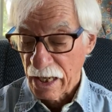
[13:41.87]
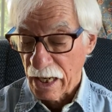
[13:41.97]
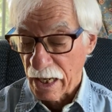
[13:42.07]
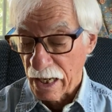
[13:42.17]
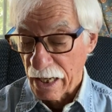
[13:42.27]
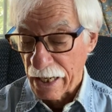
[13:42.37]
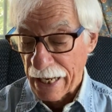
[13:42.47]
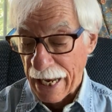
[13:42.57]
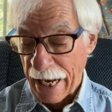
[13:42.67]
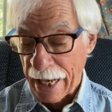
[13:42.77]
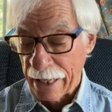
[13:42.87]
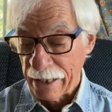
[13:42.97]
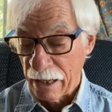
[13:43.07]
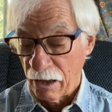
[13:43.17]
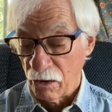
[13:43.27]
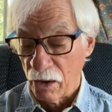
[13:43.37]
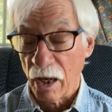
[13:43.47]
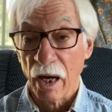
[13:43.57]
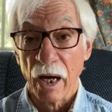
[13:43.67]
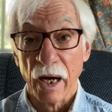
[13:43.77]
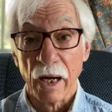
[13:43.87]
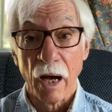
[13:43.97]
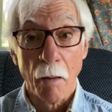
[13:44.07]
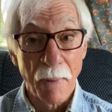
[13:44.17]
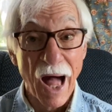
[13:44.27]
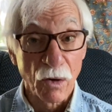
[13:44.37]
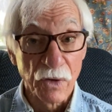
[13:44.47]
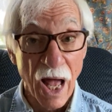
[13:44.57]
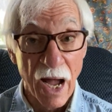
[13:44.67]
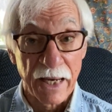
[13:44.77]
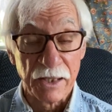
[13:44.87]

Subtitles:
And on Apollo 9,